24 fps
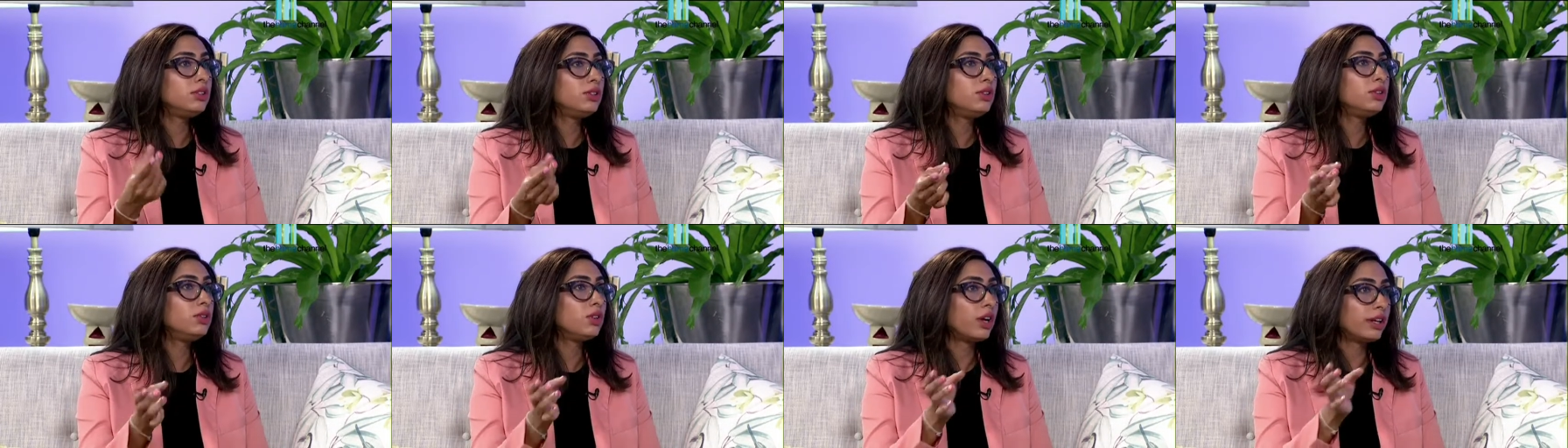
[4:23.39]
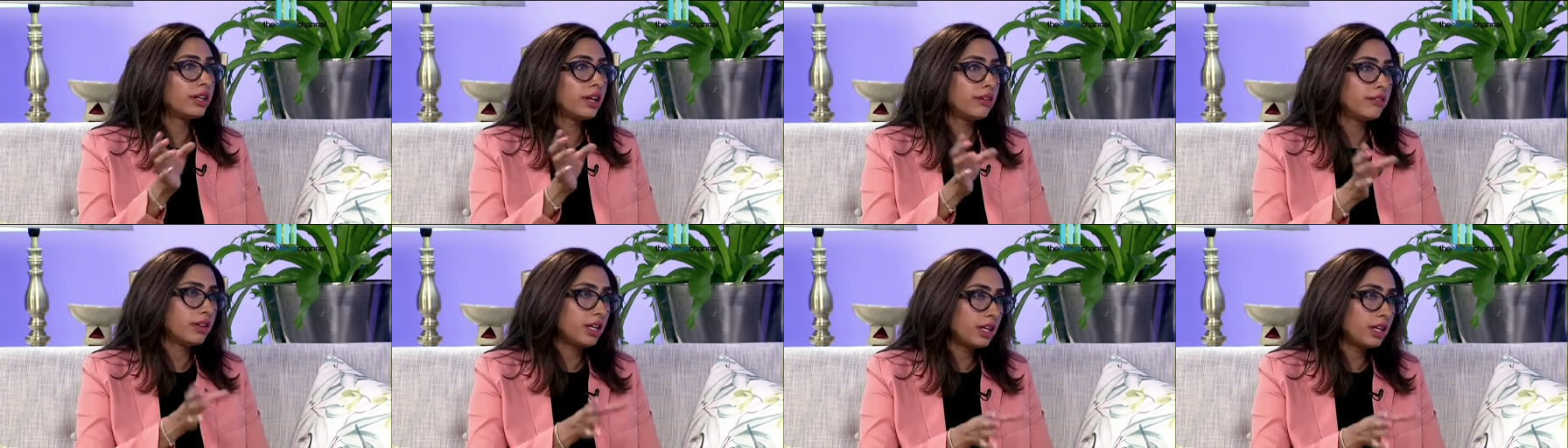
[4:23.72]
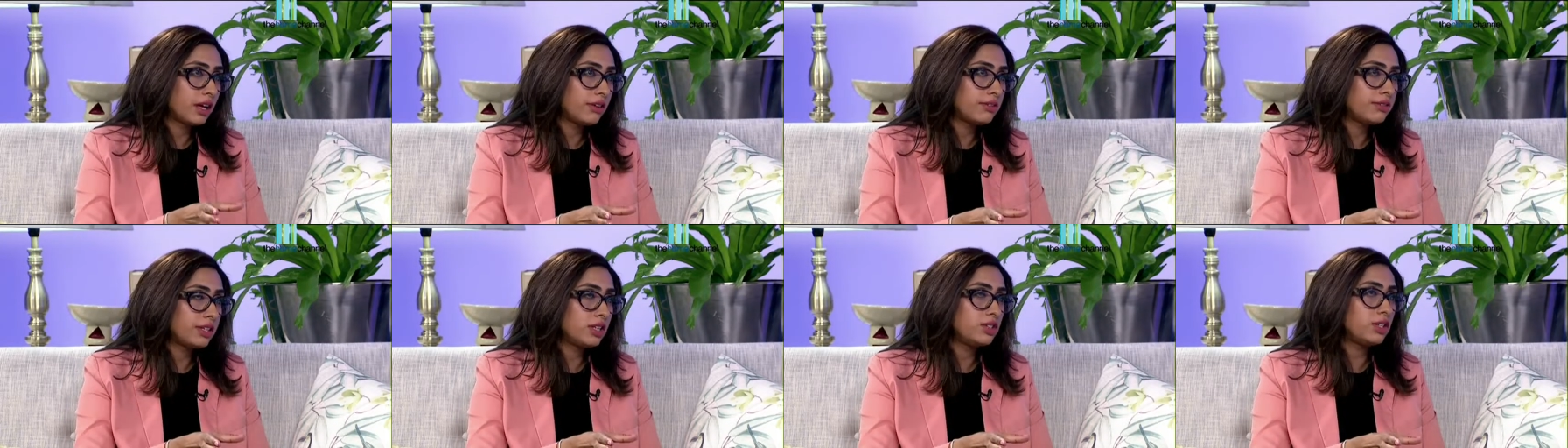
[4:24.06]
to you not having
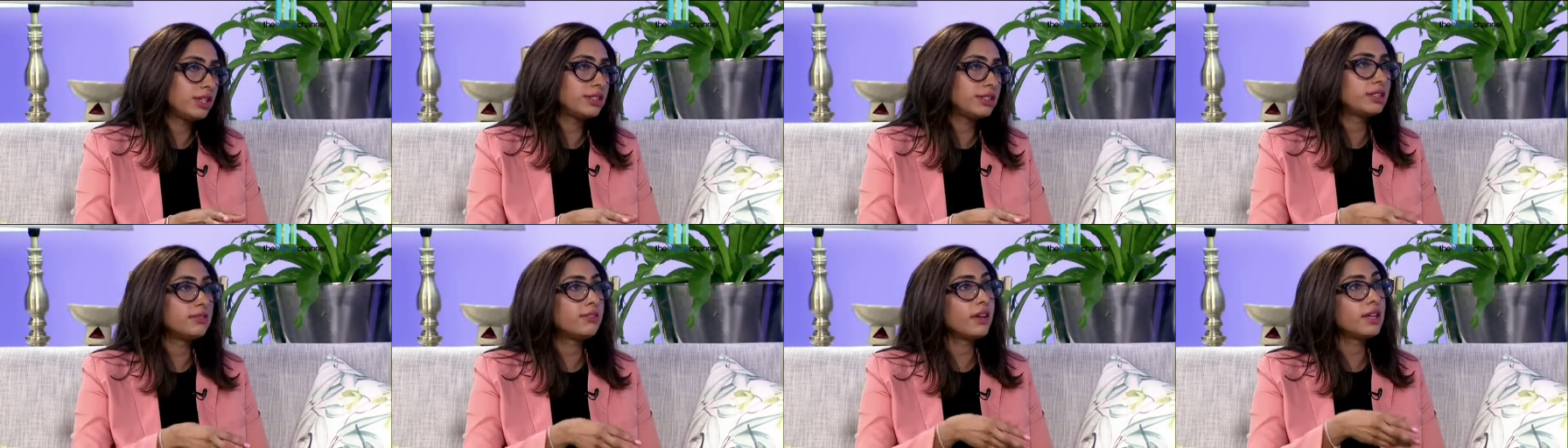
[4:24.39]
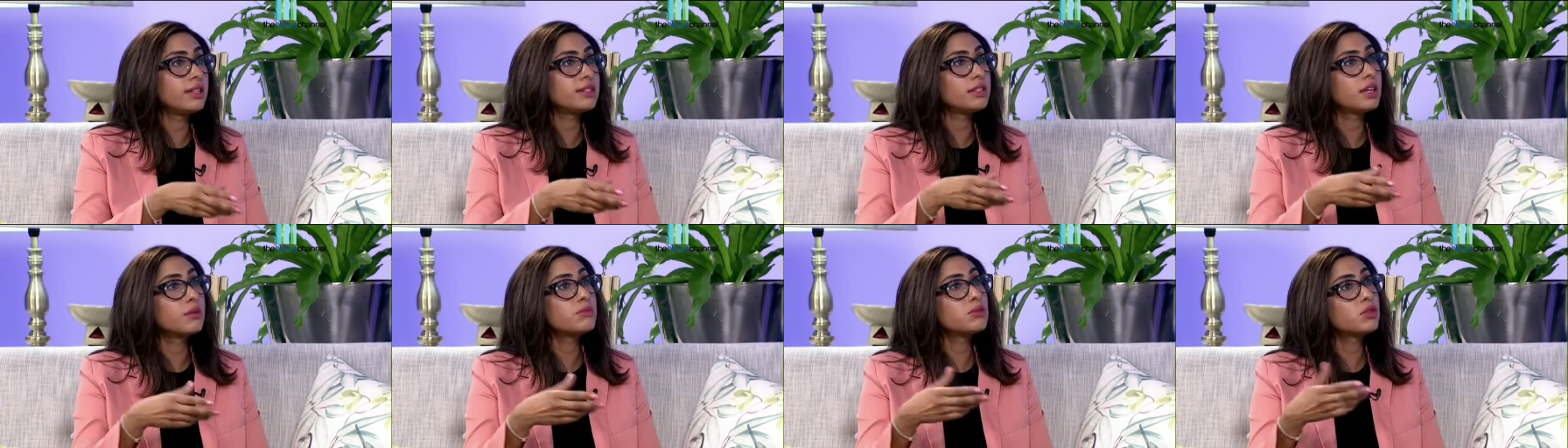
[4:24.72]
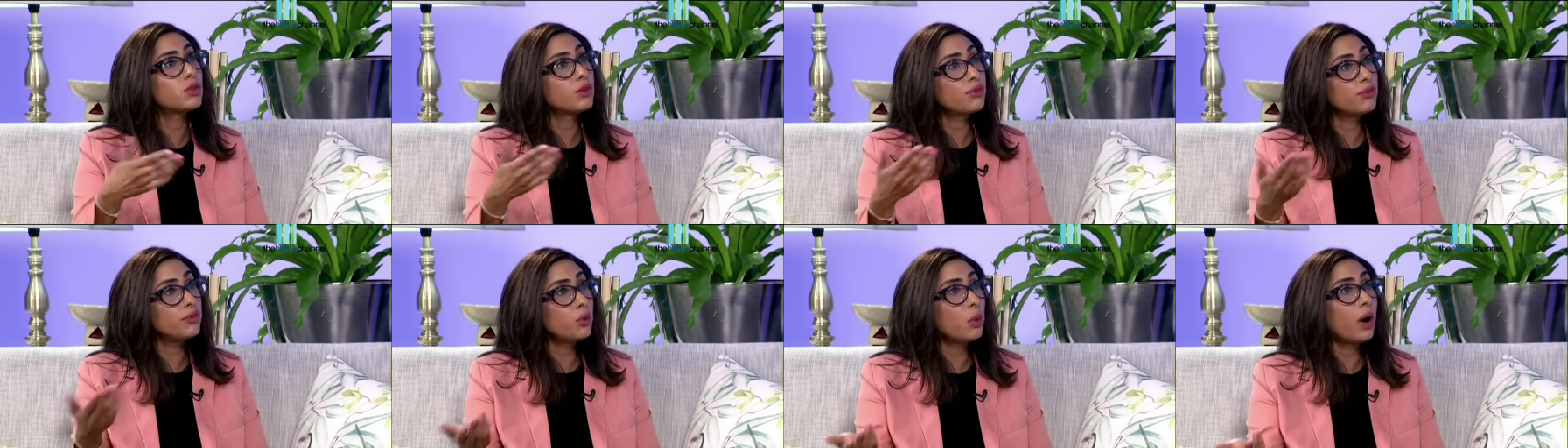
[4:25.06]
enough digestive
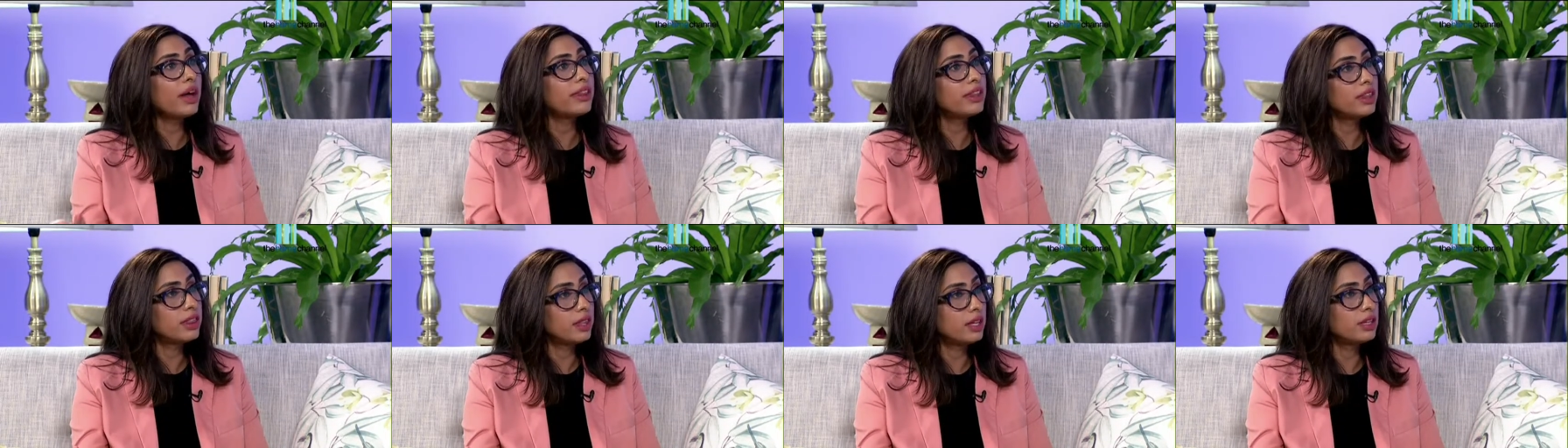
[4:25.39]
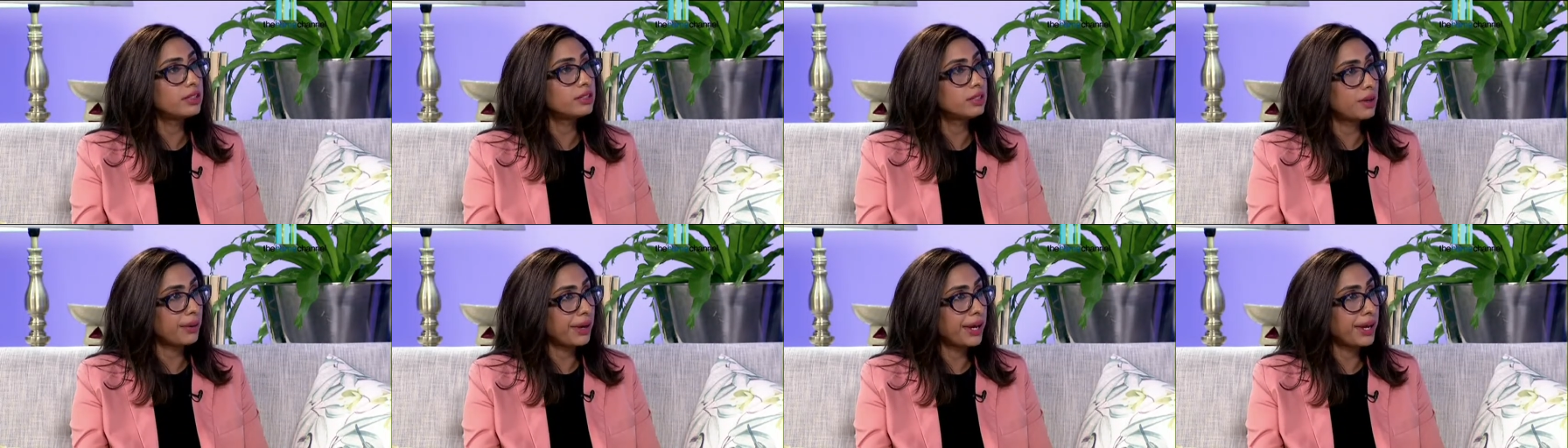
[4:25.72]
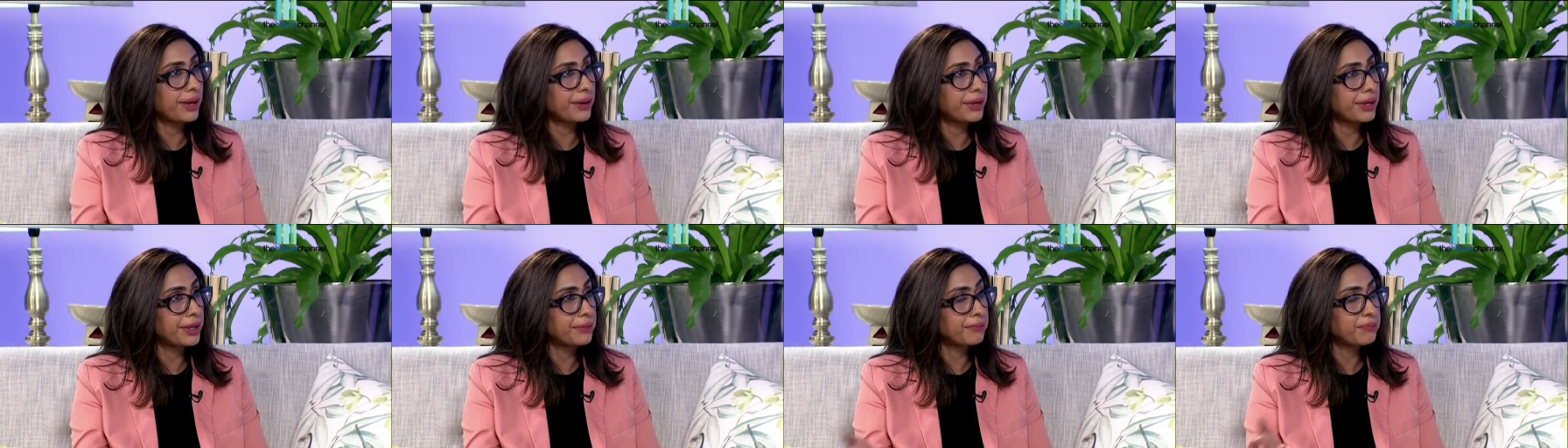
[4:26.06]
enzymes or a few other things
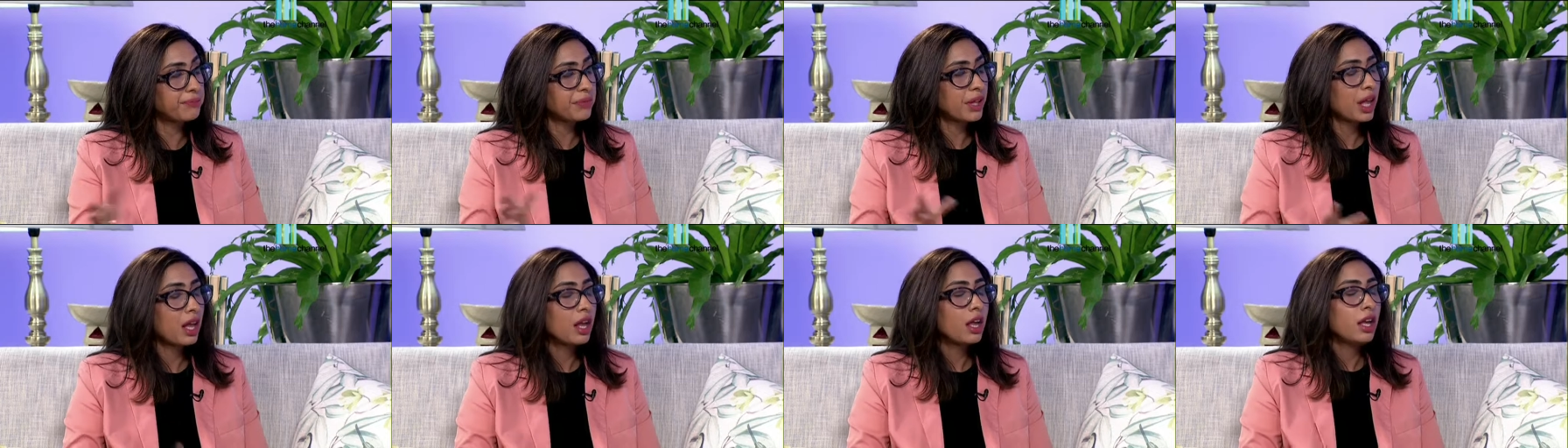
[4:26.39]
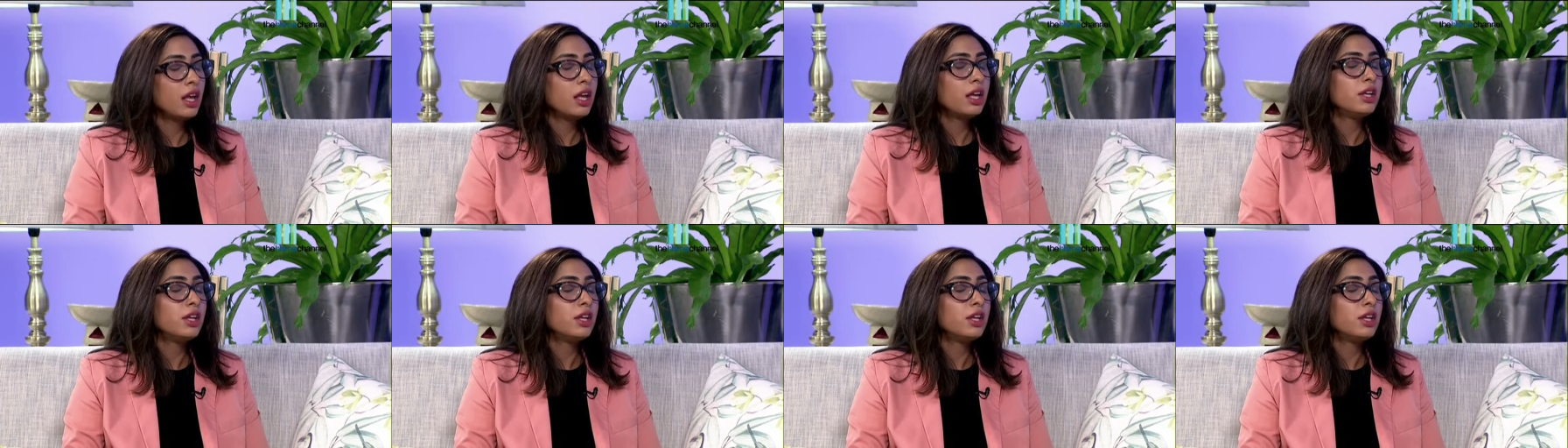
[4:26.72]
going on.